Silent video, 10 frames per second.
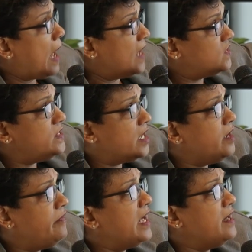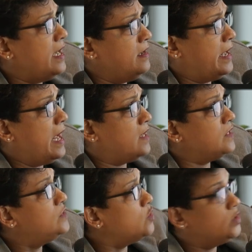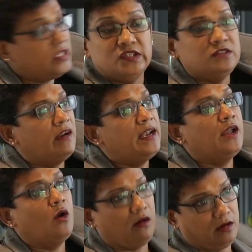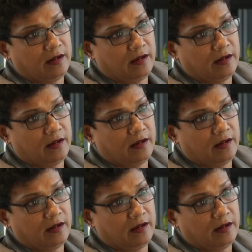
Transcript: as significant indicators. So this is what I got.